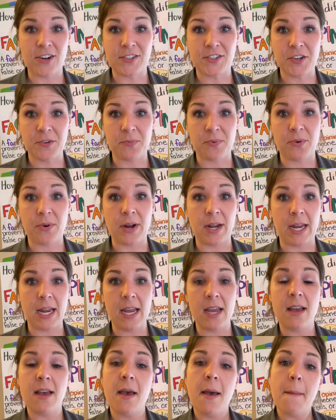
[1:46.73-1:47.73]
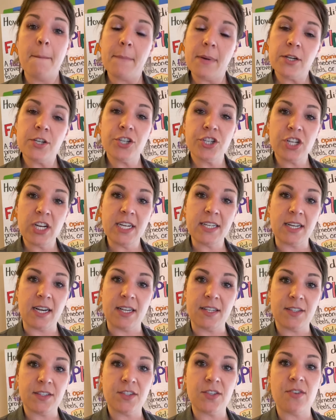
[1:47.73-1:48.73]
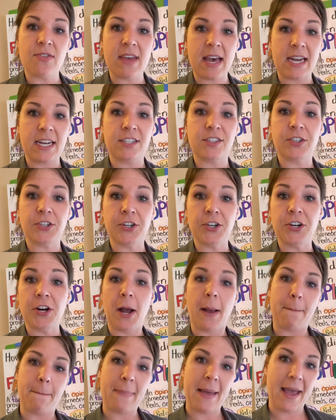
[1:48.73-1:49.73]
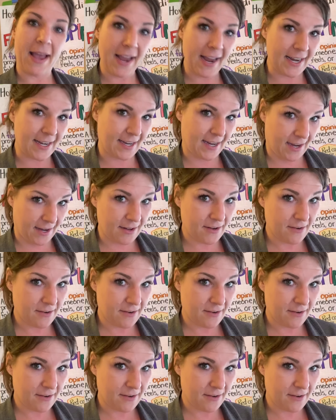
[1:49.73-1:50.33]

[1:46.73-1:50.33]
are pretty, but she does. So that is her opinion.